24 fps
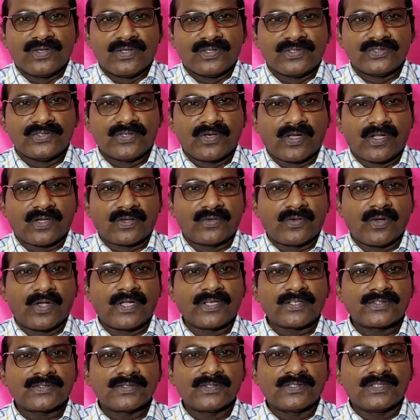you are
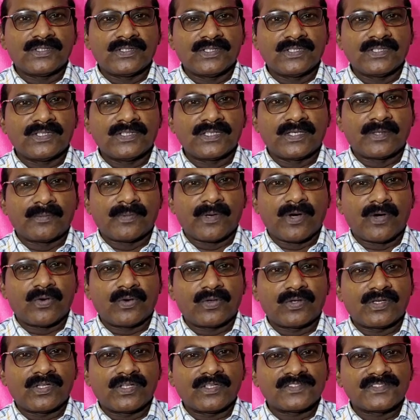going to learn
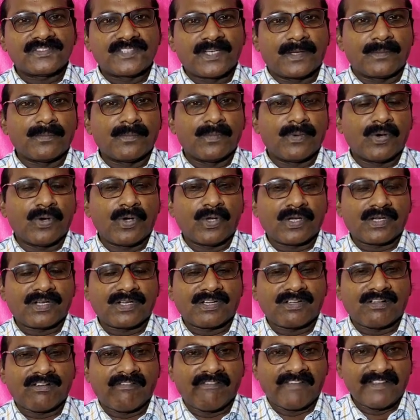about some more
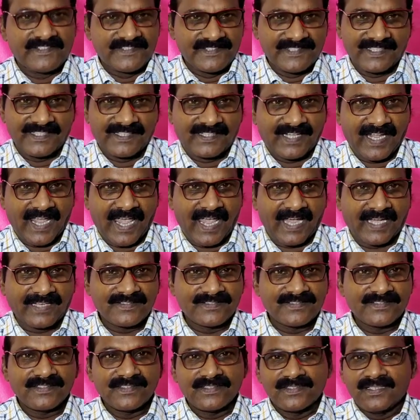question
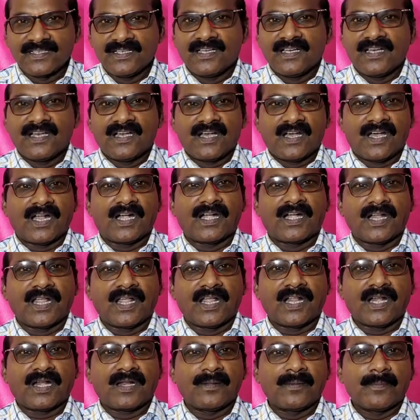tags
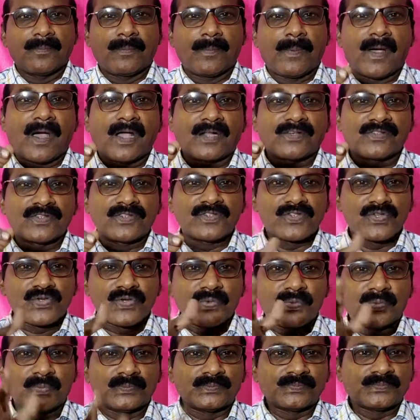under part
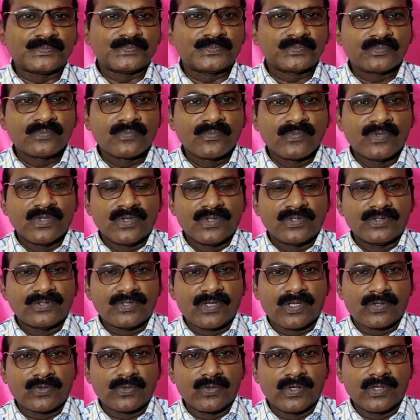2. You
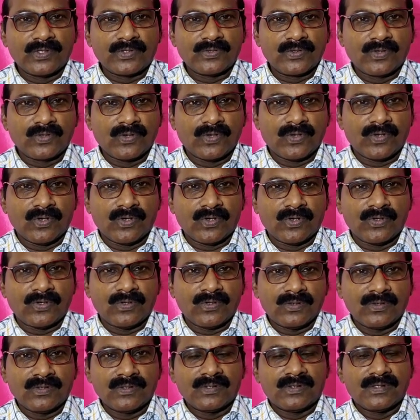are going to
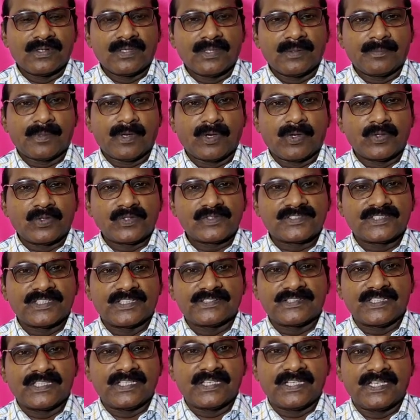know about
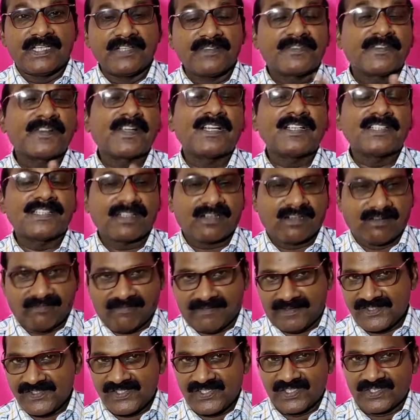certain difficult
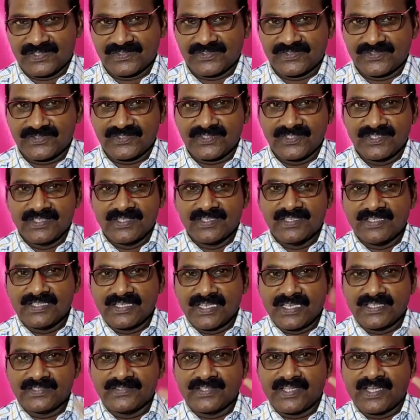questions
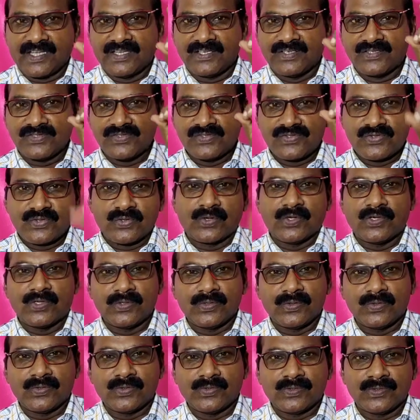as I told
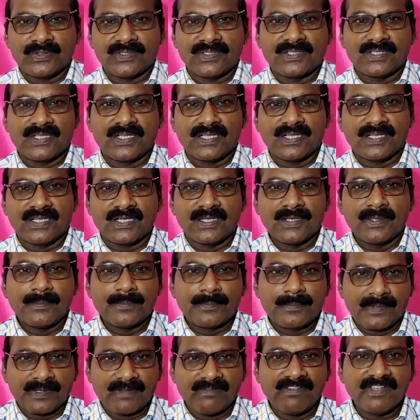you in the
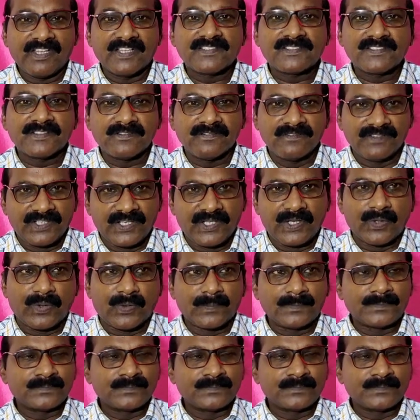previous video.